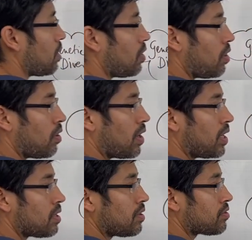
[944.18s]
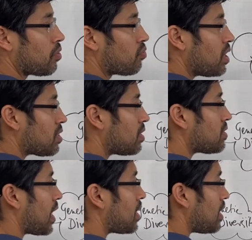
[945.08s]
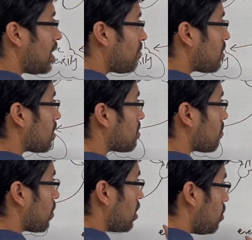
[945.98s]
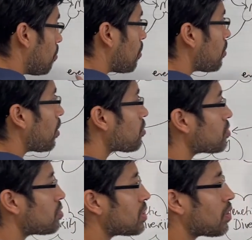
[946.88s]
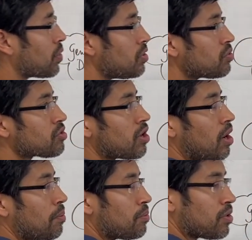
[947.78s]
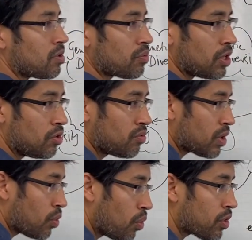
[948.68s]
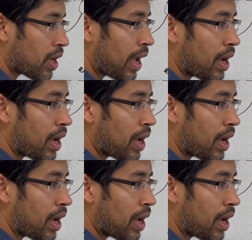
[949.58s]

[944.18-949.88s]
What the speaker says: All right, so richness and evenness, when you put those two together, when you sample, when you record,